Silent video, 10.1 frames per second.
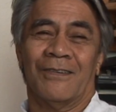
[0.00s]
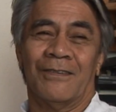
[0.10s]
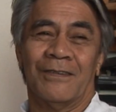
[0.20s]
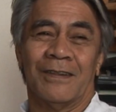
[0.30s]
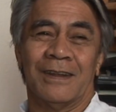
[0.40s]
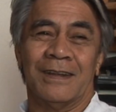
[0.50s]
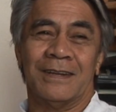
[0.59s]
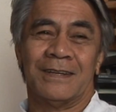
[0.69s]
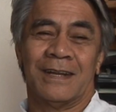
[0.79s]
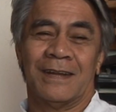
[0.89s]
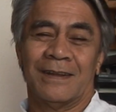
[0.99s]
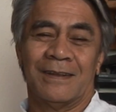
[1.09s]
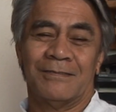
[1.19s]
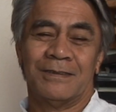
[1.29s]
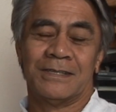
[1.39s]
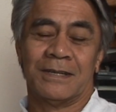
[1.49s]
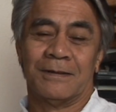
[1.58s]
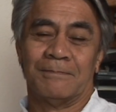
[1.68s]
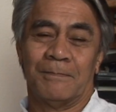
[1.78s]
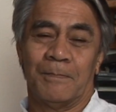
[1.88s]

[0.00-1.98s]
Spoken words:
all of these. It was, I